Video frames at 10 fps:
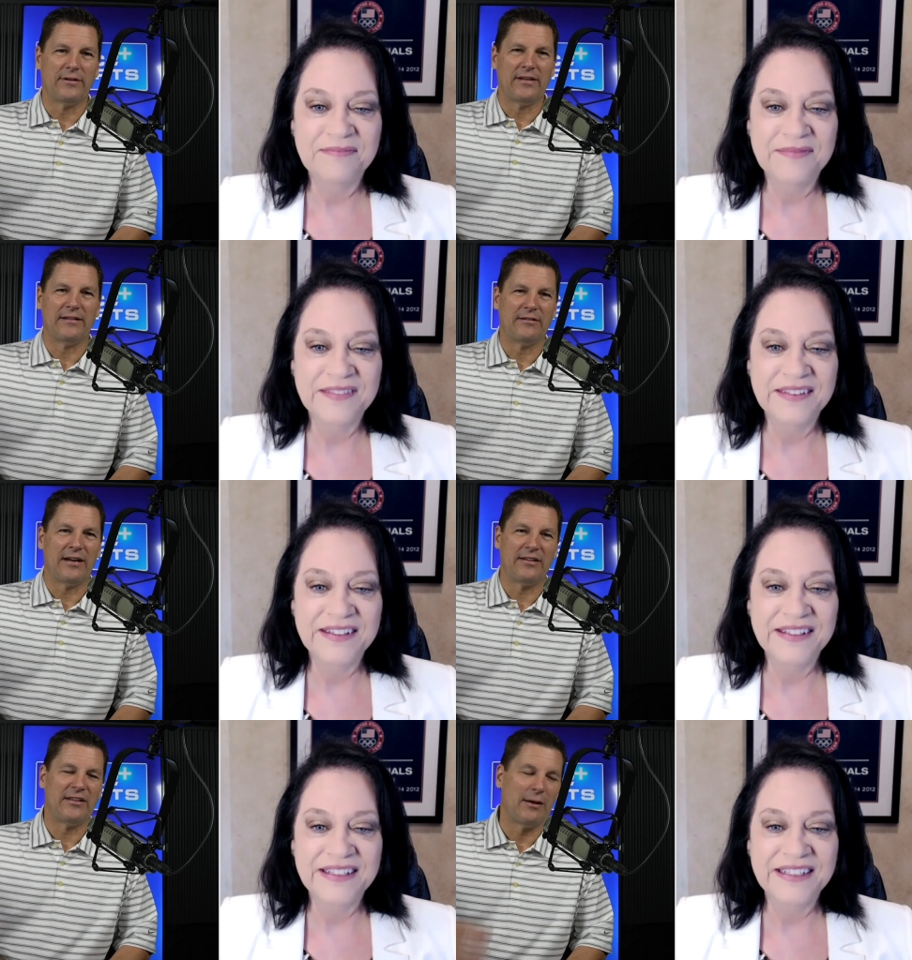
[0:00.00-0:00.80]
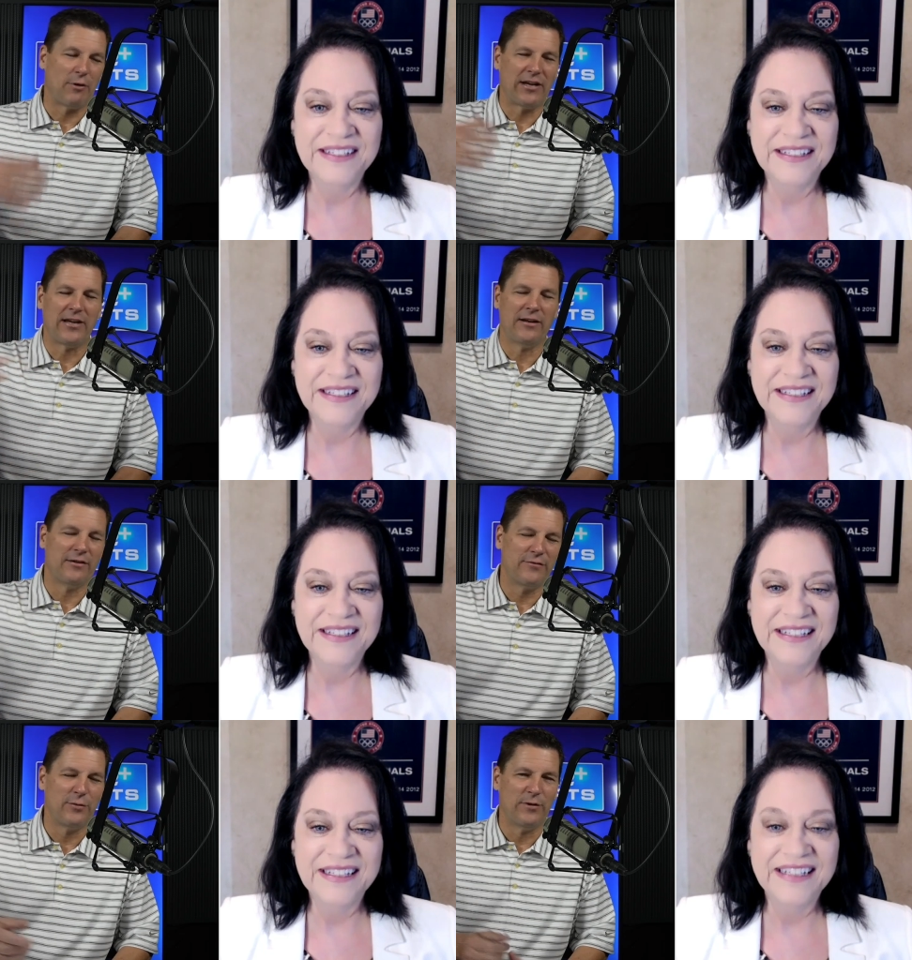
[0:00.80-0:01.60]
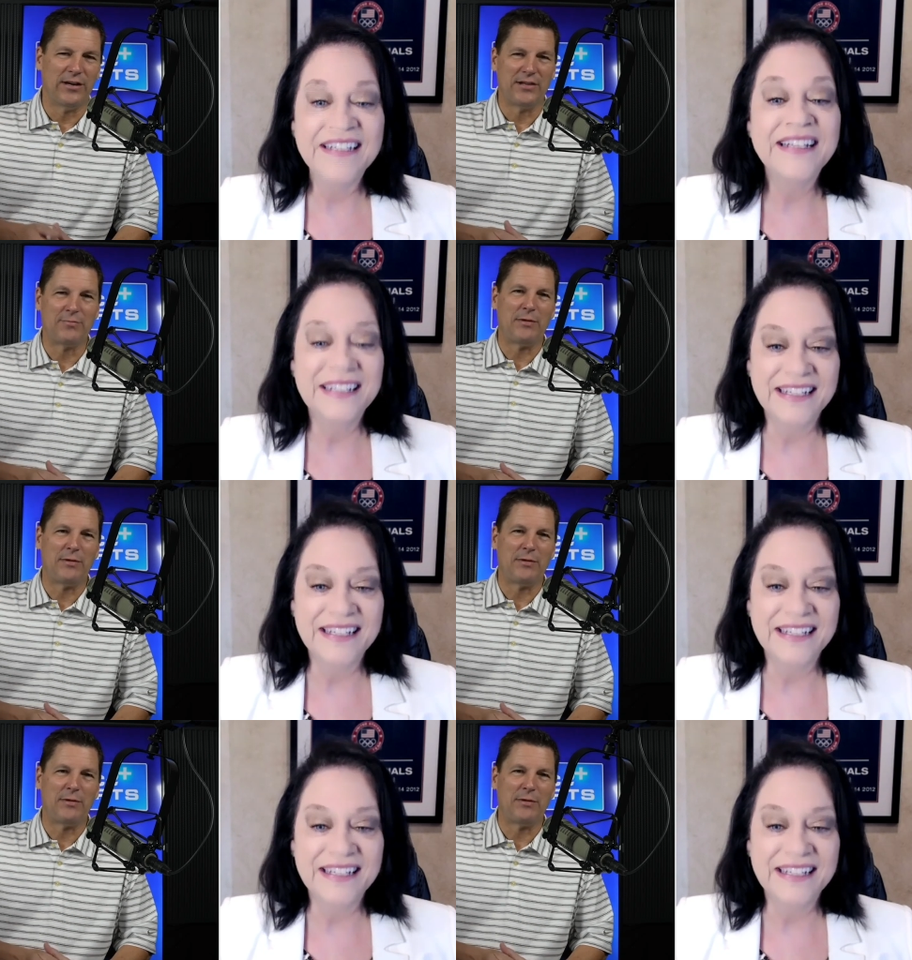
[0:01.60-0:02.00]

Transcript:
Speaker 1: And, and, and then I want to get in a few minutes.